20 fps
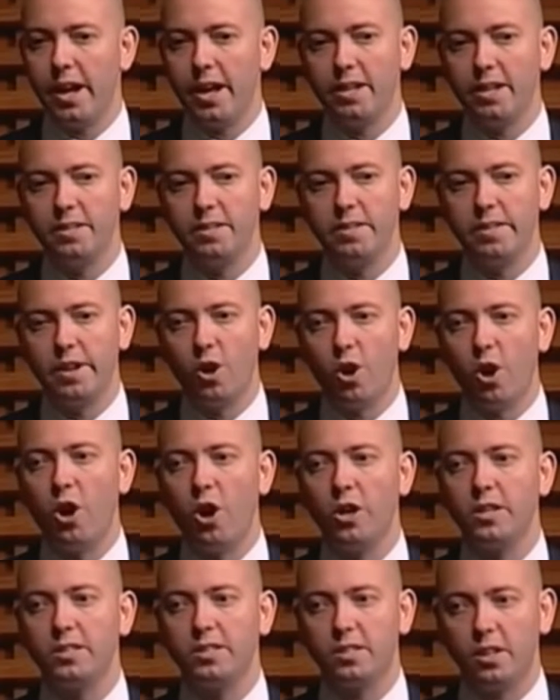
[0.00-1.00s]
and there
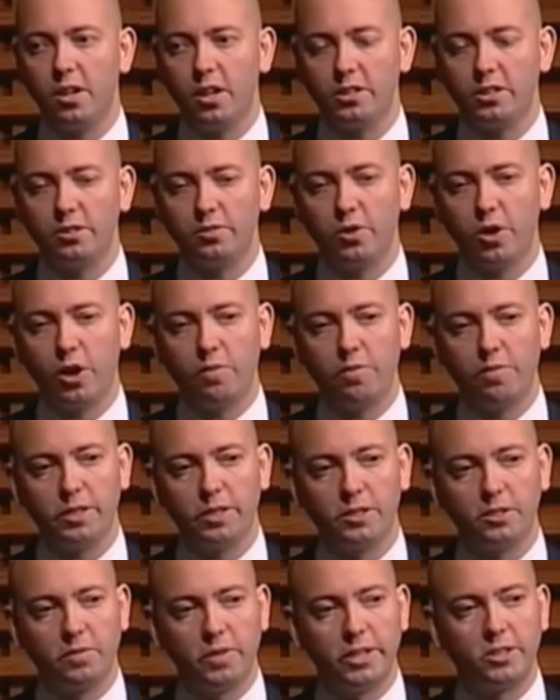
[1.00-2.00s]
aren't lots of
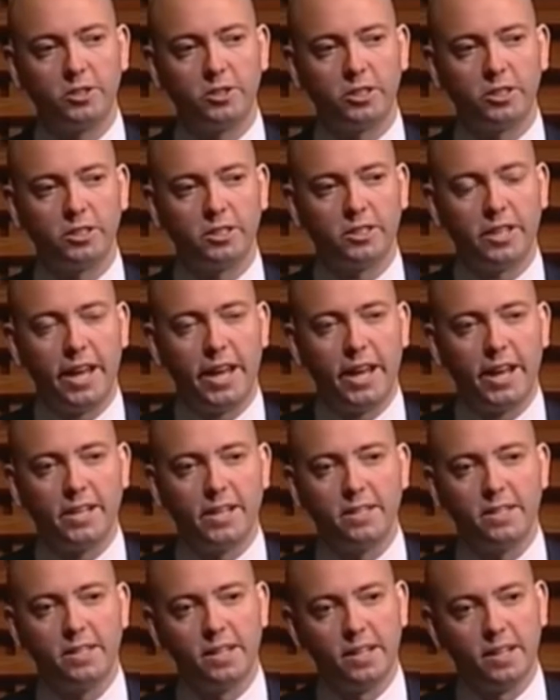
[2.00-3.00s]
conflicts of interest.
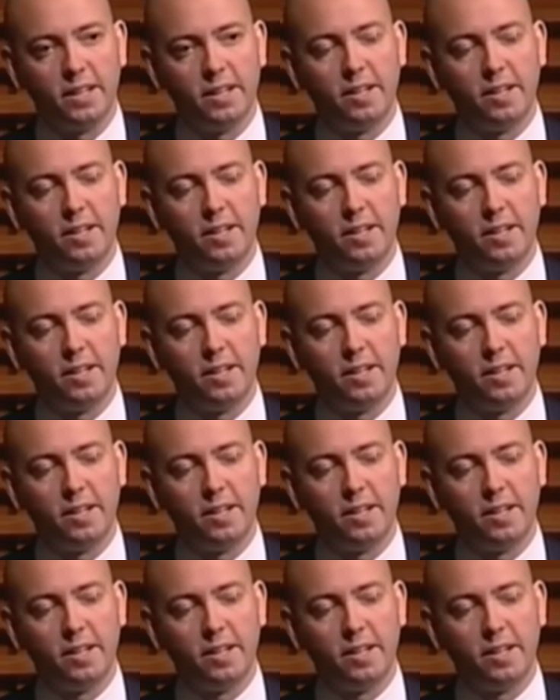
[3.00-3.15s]
And